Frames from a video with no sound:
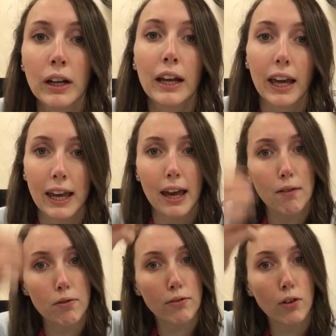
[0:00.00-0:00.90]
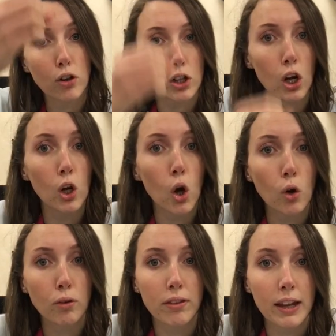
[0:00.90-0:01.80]
he gave the fox a
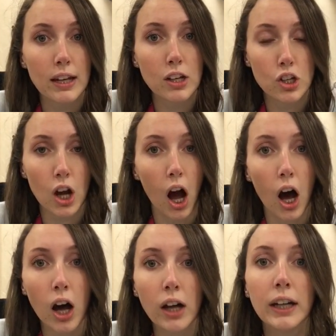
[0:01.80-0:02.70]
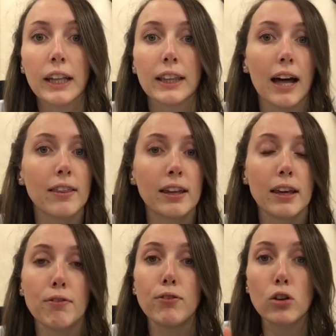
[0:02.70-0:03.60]
long thin jar that
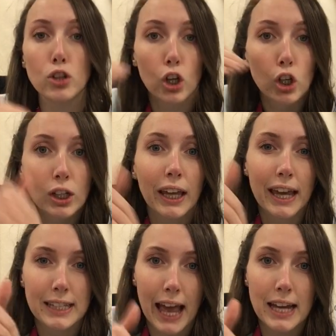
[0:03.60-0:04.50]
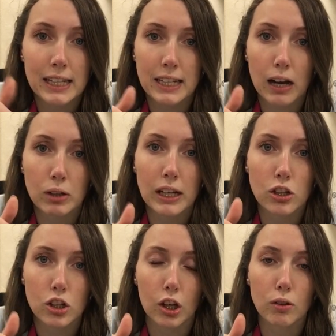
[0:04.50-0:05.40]
the fox couldn't get his head down
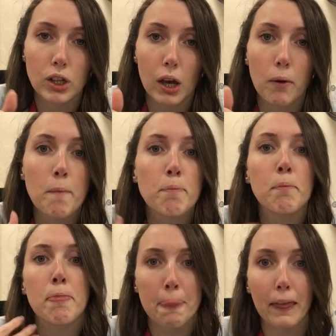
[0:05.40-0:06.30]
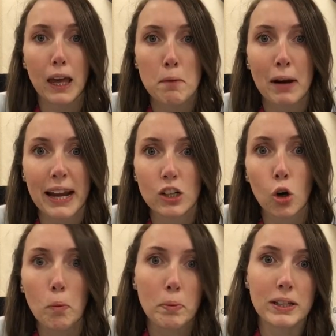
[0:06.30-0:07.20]
into. So he played an
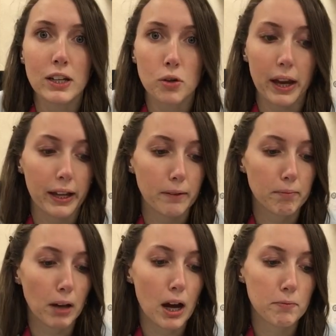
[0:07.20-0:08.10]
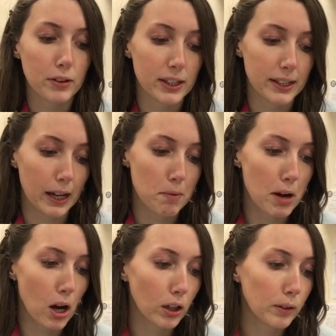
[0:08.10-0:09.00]
opposite trick for the 2nd mark.